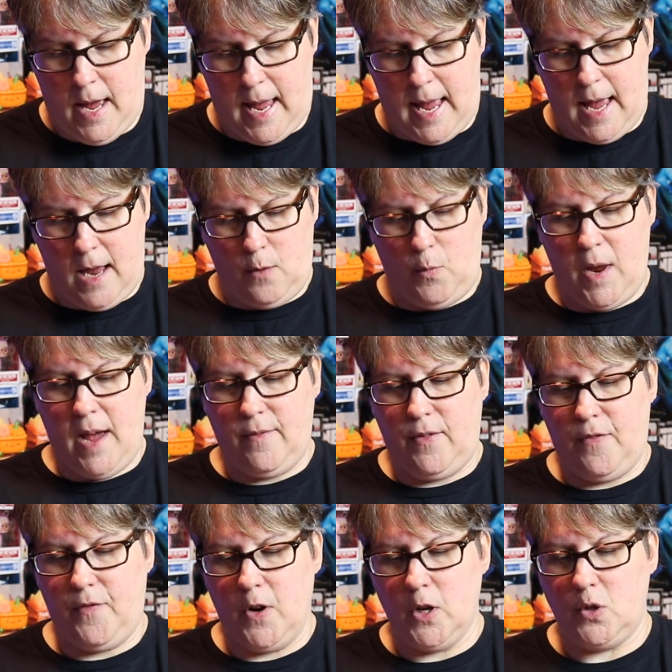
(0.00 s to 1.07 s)
And we have the
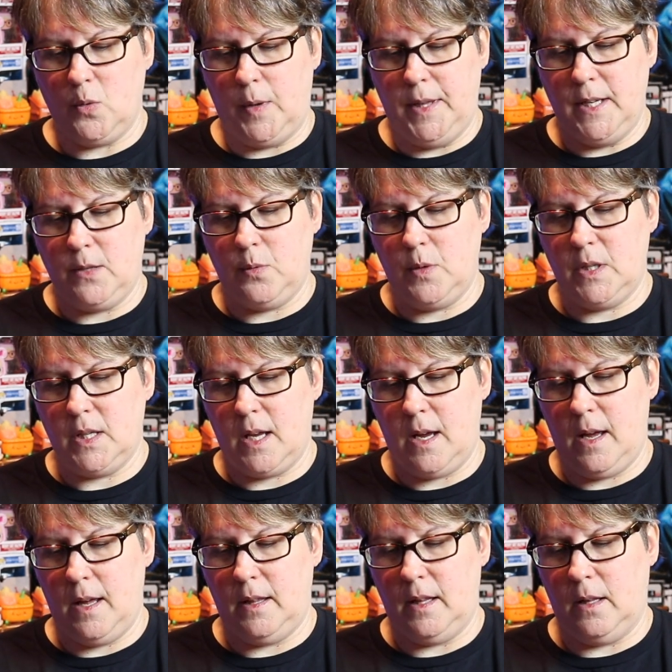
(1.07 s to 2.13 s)
first one. This was
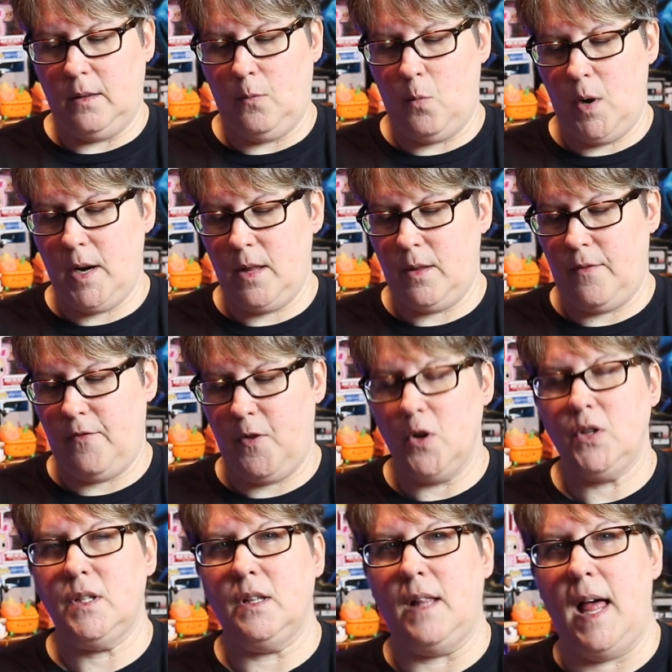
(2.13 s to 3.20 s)
one of the
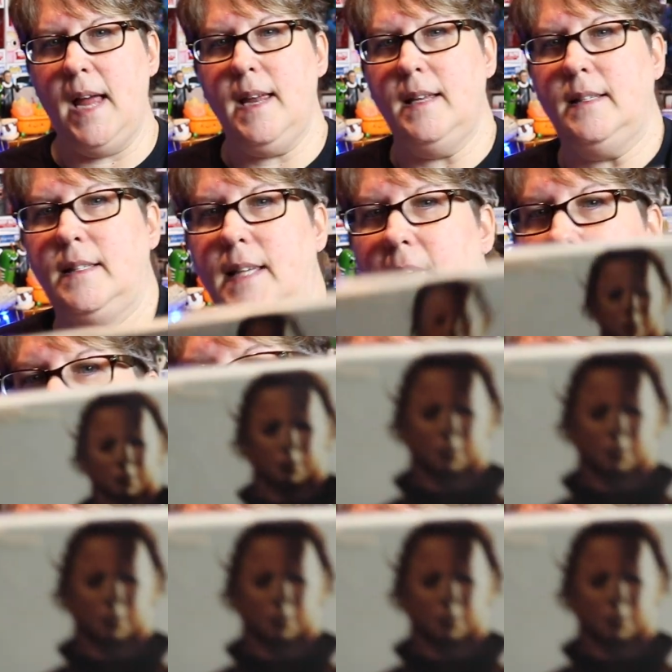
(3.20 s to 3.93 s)
first Lionsgate